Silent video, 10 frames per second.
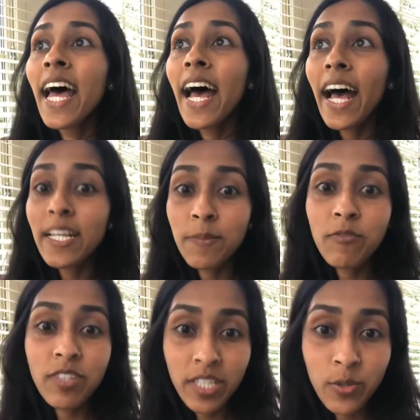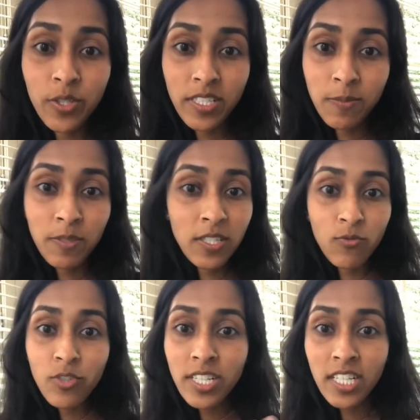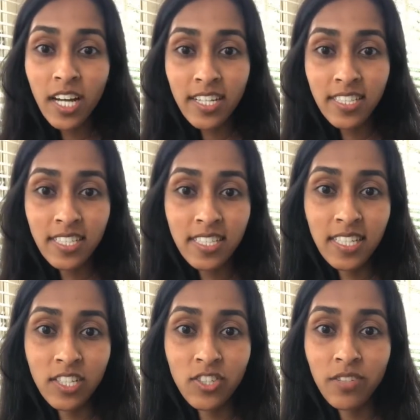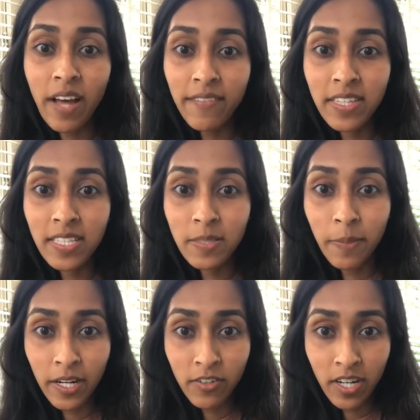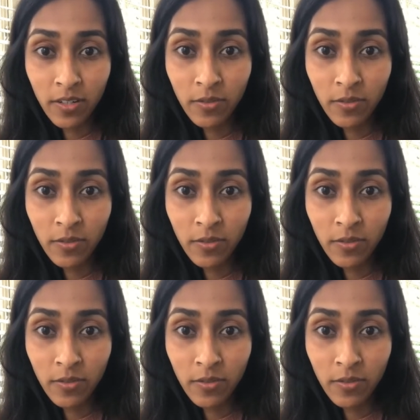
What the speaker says: has been really good. It's this really nice intersection of having this background